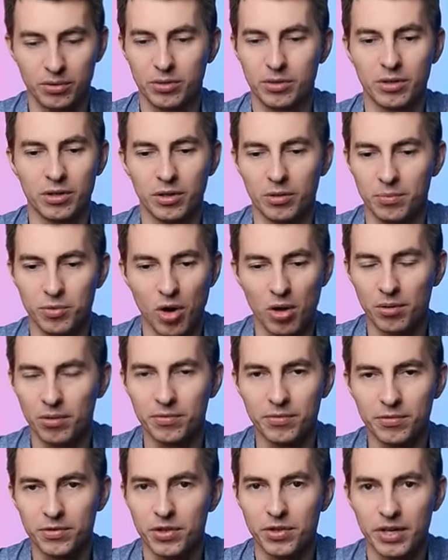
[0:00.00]
It'll probably
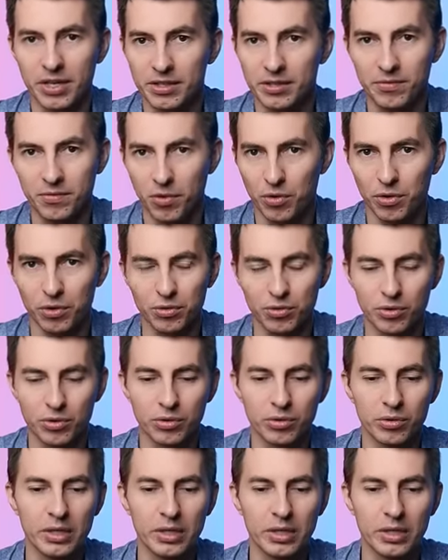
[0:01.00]
be very easy for you to